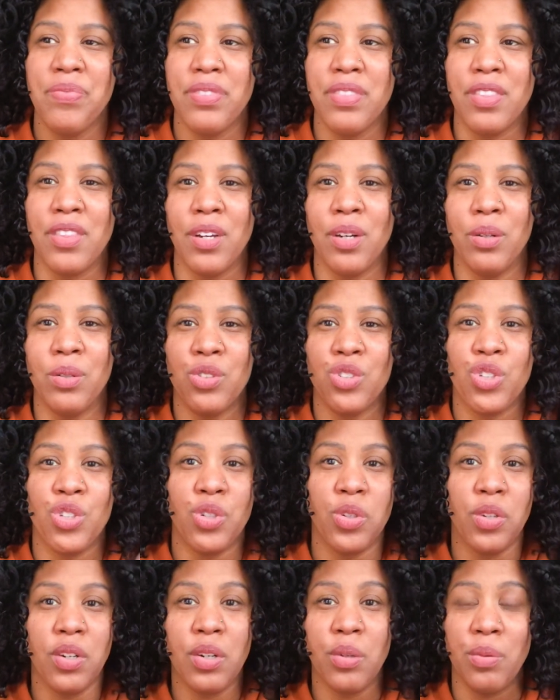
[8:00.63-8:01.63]
those
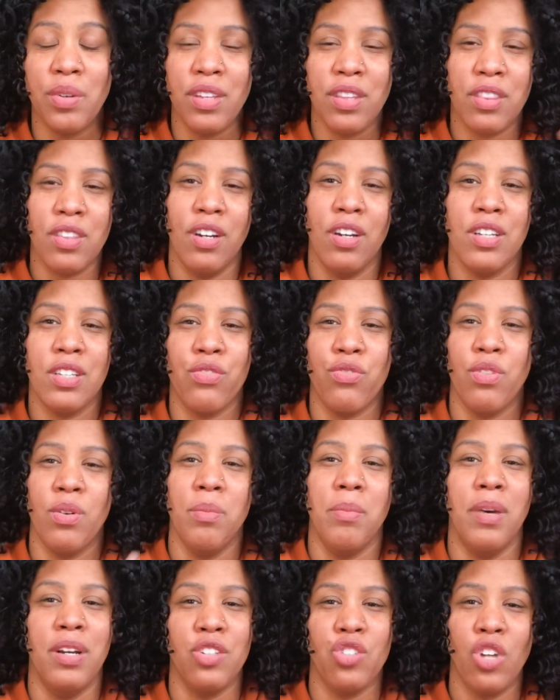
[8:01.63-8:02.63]
triggering thoughts from
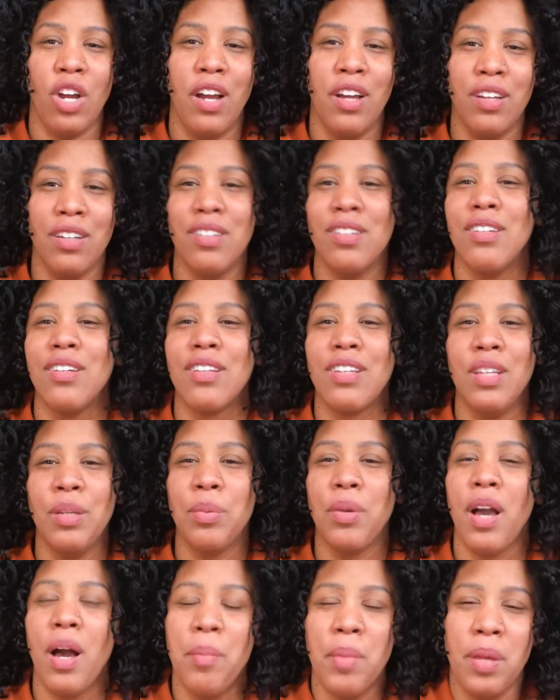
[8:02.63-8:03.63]
my childhood keep
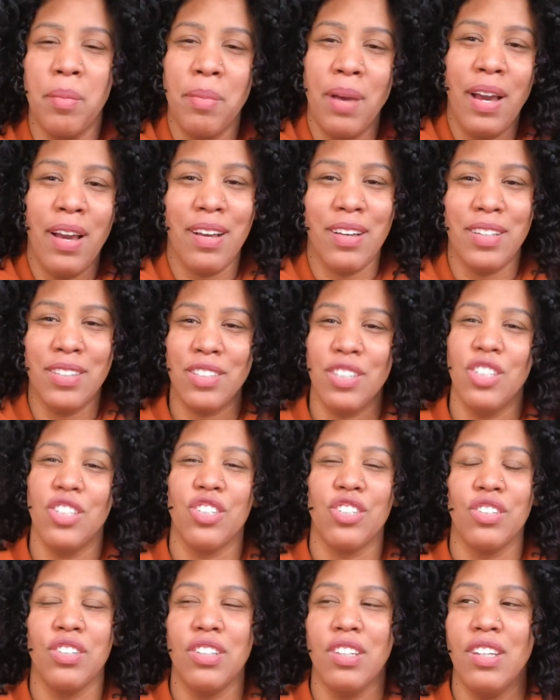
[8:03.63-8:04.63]
coming back
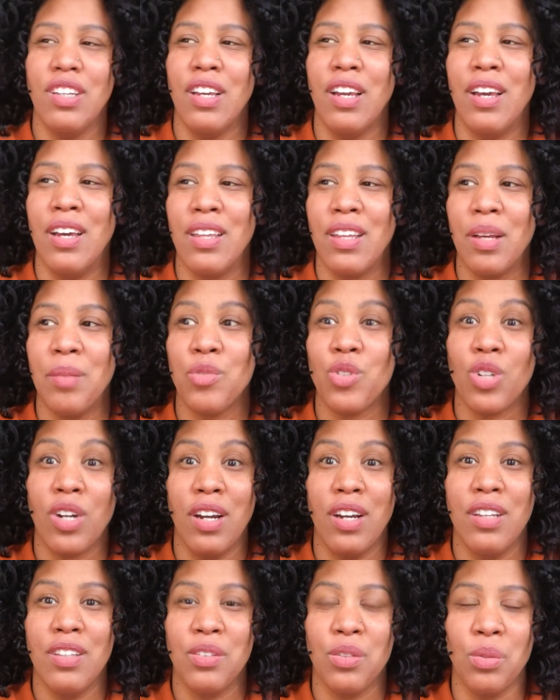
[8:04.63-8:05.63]
essentially, and I'm
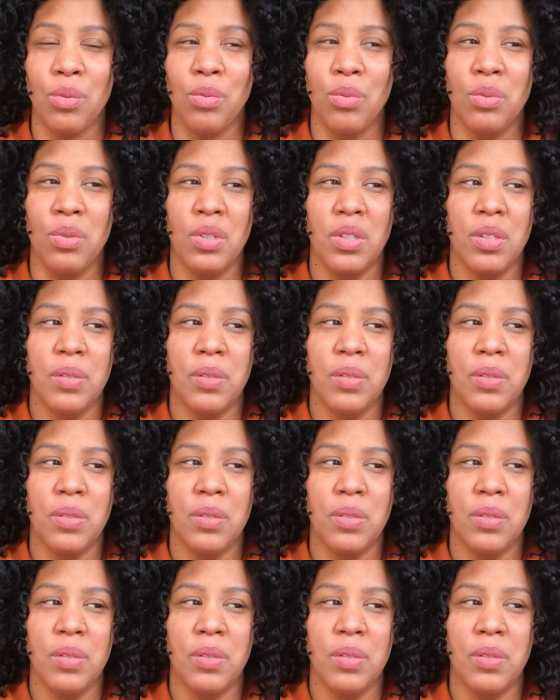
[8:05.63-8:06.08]
trying to